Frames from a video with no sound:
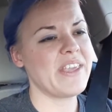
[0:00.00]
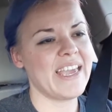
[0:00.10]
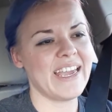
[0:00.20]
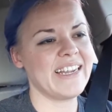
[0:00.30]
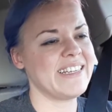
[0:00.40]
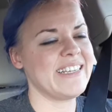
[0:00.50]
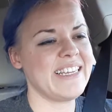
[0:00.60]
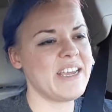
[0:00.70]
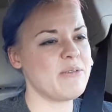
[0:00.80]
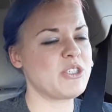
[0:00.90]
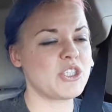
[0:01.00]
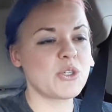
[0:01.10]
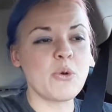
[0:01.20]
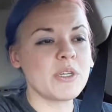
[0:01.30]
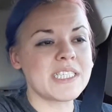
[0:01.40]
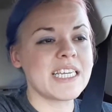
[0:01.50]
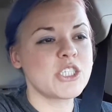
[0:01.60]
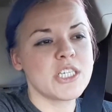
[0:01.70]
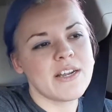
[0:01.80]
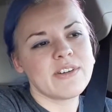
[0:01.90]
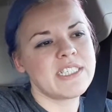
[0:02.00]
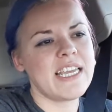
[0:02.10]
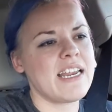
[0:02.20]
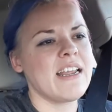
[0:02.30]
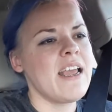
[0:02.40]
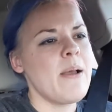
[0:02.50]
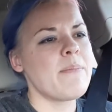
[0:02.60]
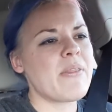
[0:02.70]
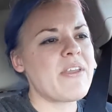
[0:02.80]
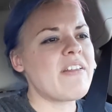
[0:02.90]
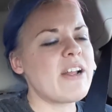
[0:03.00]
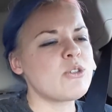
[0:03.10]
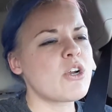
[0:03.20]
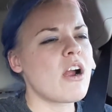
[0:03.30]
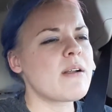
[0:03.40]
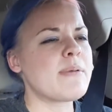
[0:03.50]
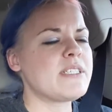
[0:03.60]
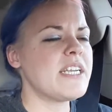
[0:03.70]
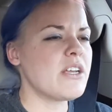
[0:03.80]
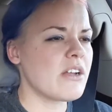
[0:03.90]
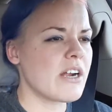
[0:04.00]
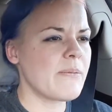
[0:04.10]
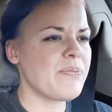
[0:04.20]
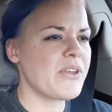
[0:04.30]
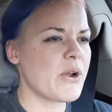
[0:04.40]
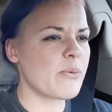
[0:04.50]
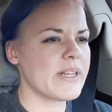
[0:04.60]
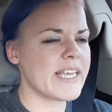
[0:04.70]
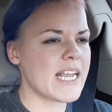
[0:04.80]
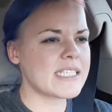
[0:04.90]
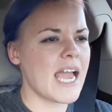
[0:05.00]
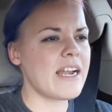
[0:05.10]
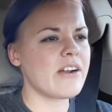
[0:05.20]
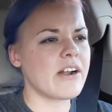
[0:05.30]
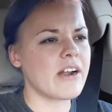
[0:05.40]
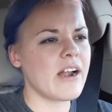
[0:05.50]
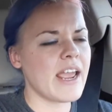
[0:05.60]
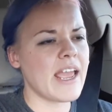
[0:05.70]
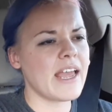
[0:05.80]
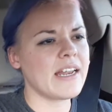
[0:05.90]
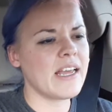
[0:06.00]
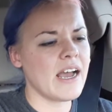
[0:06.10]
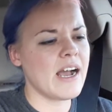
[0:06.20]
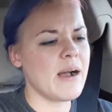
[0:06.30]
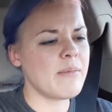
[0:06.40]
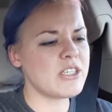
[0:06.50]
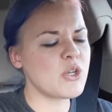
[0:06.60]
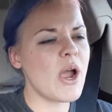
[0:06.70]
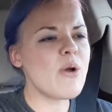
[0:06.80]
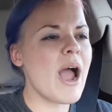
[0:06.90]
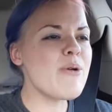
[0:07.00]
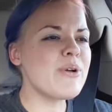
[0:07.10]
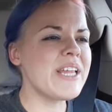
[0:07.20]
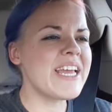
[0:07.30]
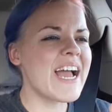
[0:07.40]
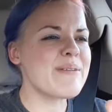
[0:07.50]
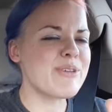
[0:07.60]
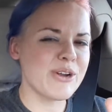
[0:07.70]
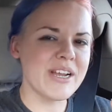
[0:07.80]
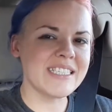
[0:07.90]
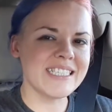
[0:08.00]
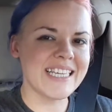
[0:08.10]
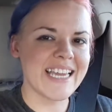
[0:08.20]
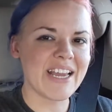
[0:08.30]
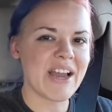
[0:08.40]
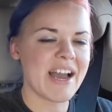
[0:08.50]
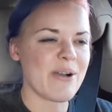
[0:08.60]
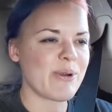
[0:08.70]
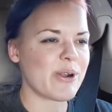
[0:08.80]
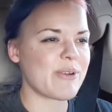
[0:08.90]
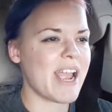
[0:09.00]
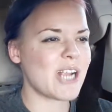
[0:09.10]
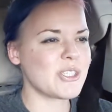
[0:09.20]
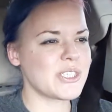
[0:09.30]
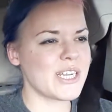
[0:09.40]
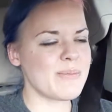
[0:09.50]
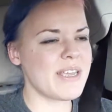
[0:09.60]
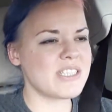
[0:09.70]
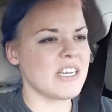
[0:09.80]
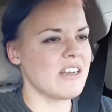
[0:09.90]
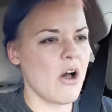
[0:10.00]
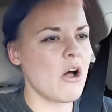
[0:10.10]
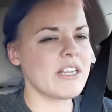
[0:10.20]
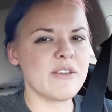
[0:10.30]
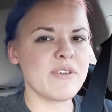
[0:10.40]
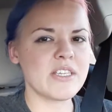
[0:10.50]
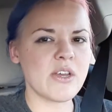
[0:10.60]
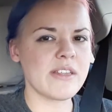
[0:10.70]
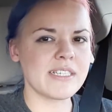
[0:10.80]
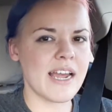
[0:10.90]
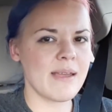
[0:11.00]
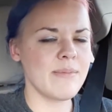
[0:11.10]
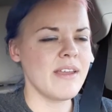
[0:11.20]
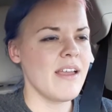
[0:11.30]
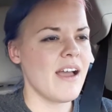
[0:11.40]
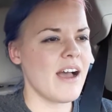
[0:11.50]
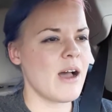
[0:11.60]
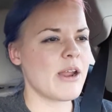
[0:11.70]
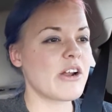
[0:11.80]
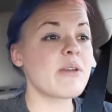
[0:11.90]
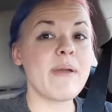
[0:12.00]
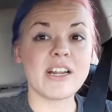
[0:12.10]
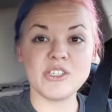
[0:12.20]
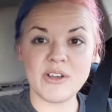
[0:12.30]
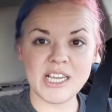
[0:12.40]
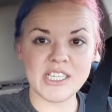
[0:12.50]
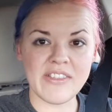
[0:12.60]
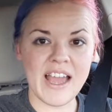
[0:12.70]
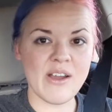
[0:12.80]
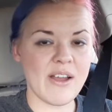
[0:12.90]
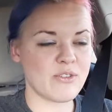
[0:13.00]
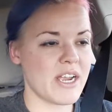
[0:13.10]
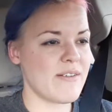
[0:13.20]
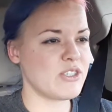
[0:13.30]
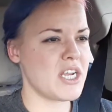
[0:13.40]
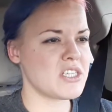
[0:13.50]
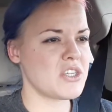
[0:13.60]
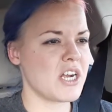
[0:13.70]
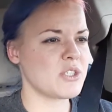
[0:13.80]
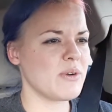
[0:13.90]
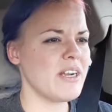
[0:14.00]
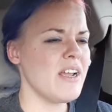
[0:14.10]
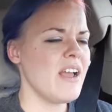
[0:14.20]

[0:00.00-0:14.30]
And it was just the coolest thing she'd ever seen. But the electric car in particular, you know, really excited her. And so I'm curious to see what her reaction is going to be to all EVs all the time. And I'll get back to you guys on that after I have a chance to talk to her.